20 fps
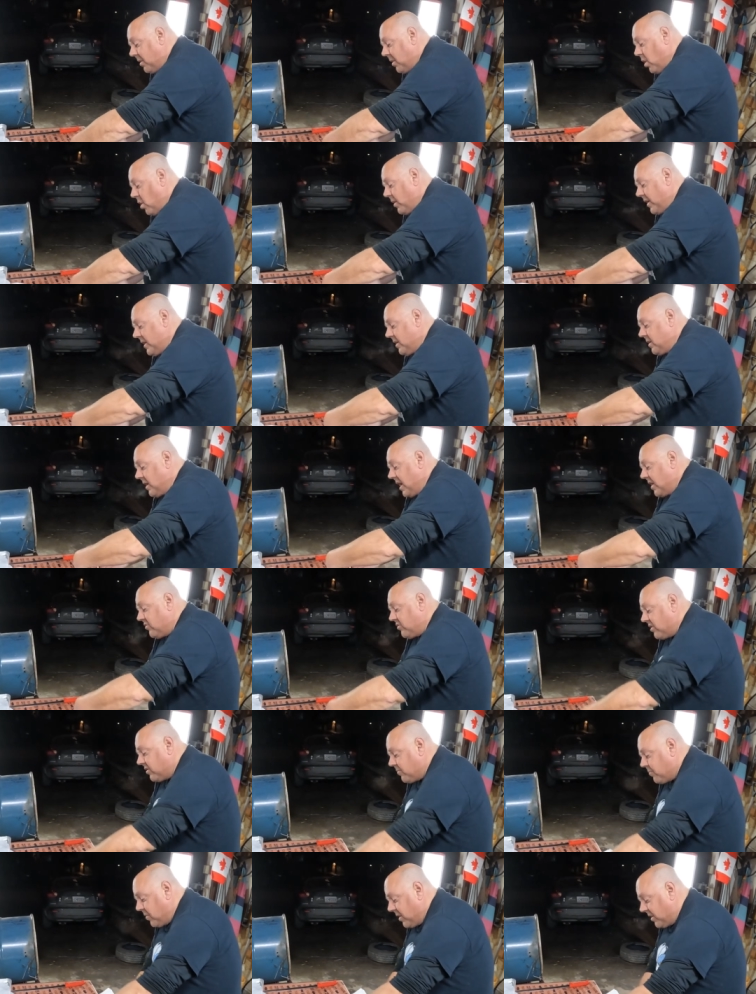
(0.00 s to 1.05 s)
bologna. It
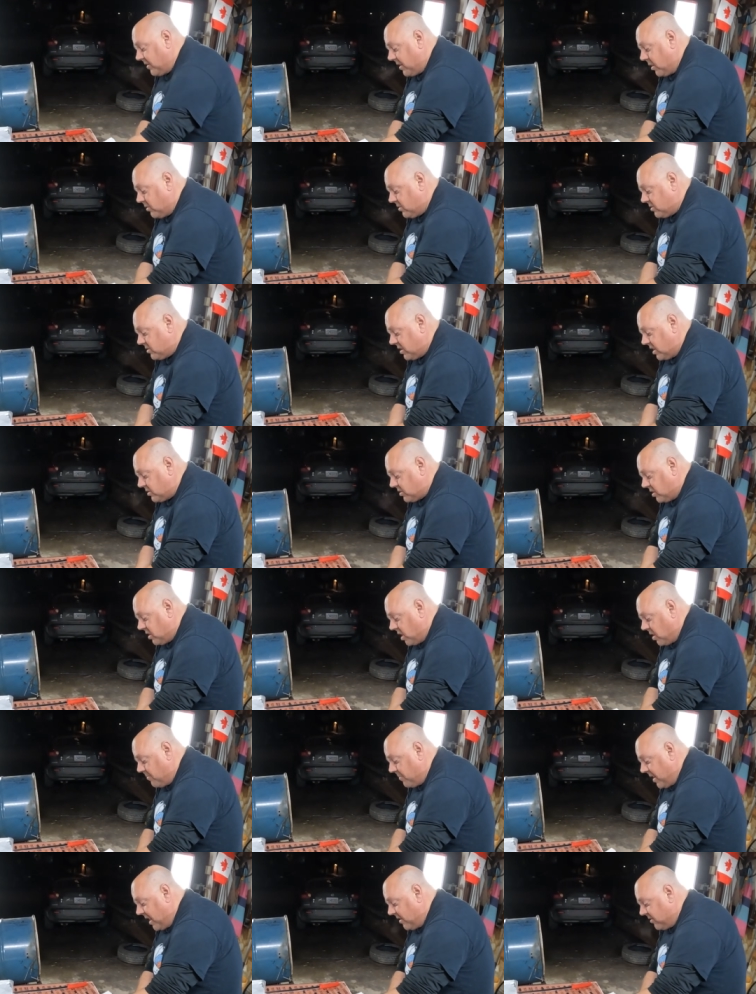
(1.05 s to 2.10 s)
just brings out such an
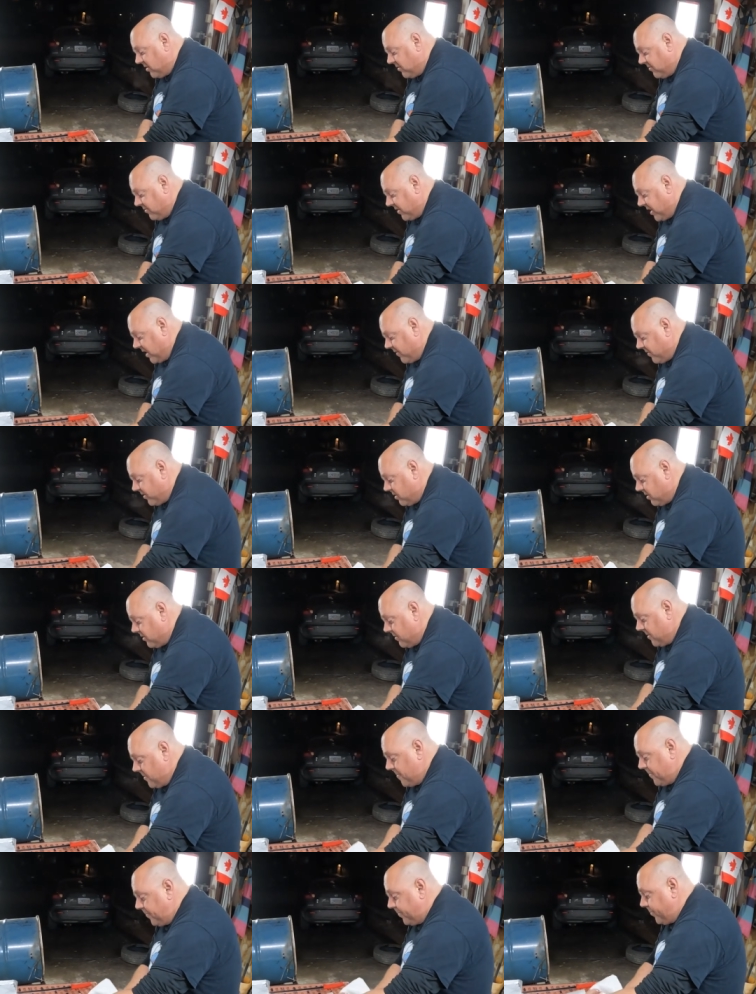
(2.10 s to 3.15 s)
amazing flavor.
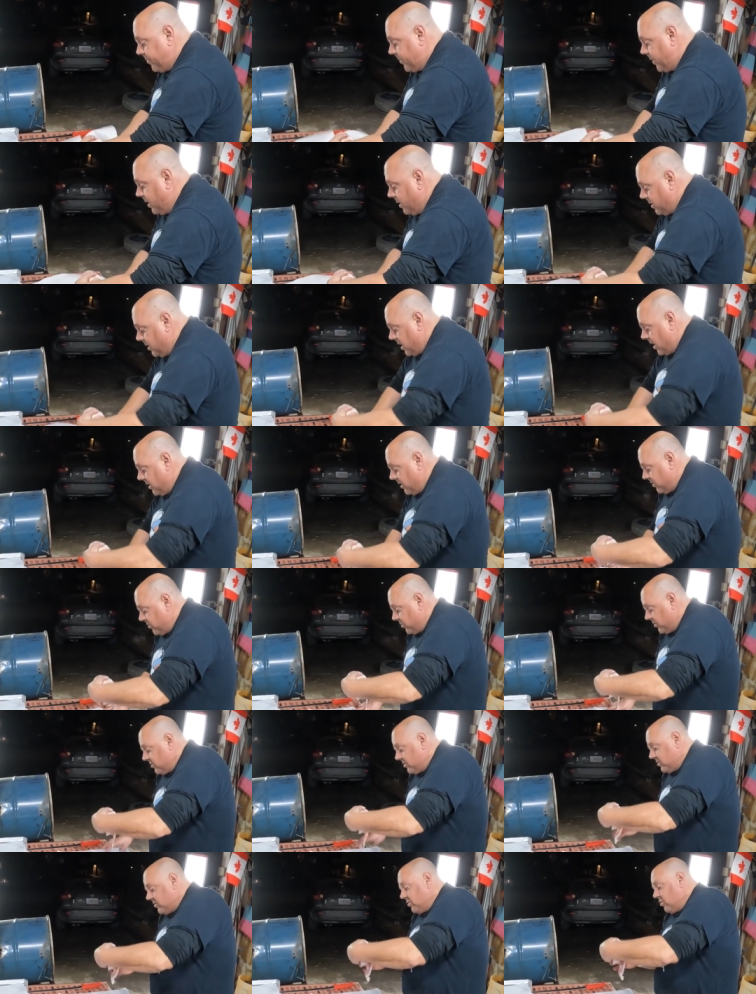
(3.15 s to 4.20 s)
And this
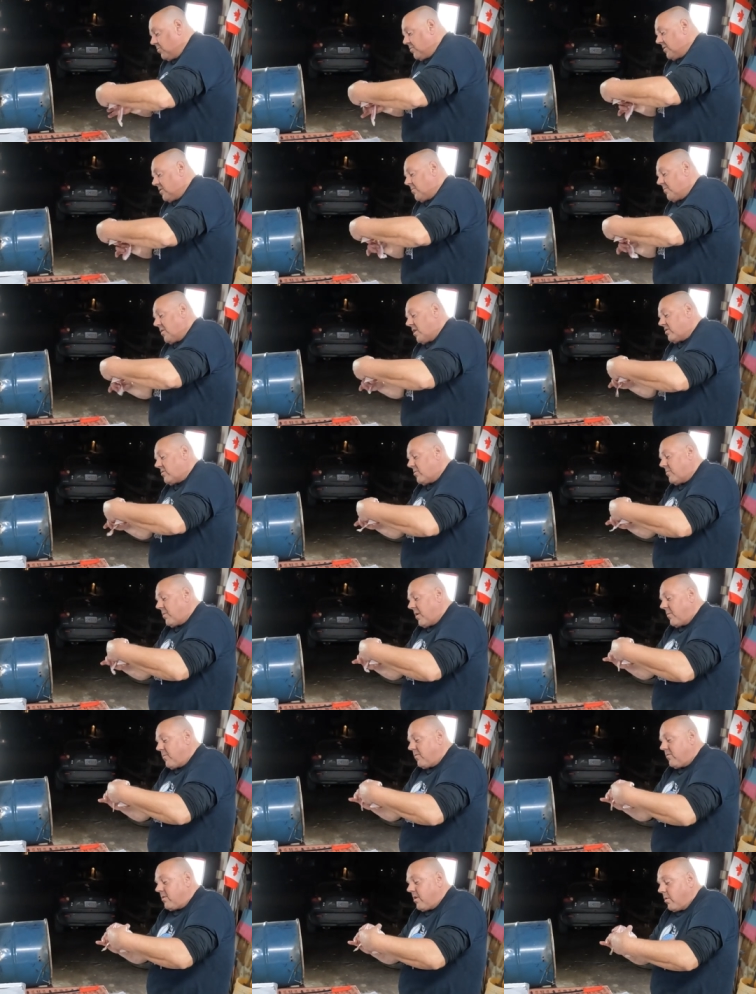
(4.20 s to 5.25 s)
was stupid. The parchment
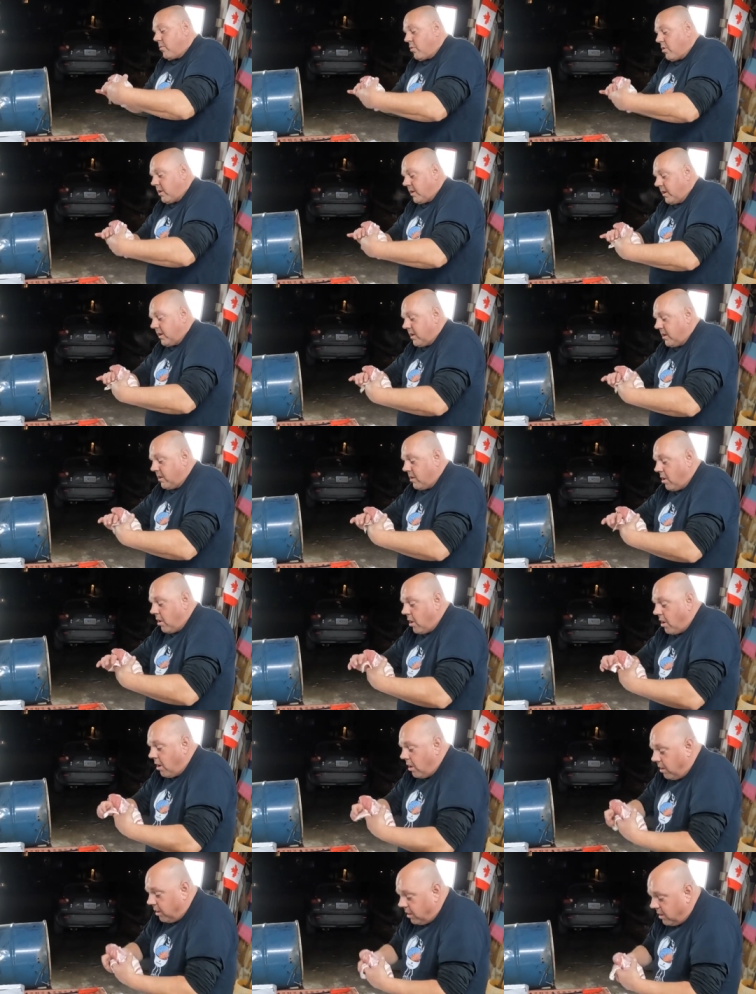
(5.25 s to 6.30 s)
paper is not working at
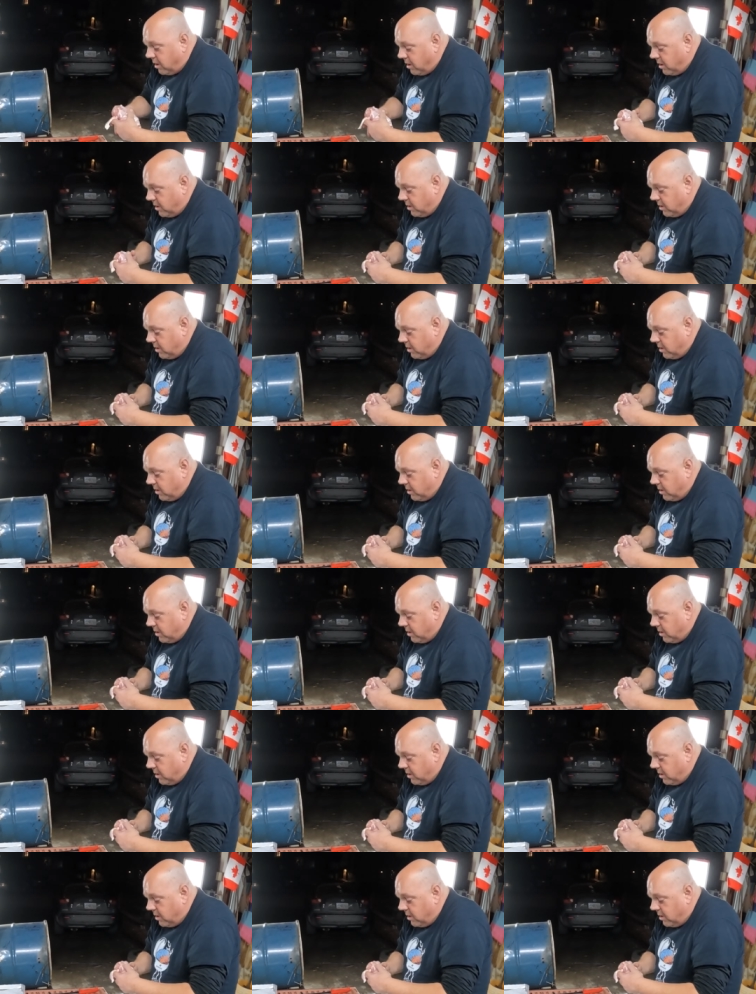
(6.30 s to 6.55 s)
all.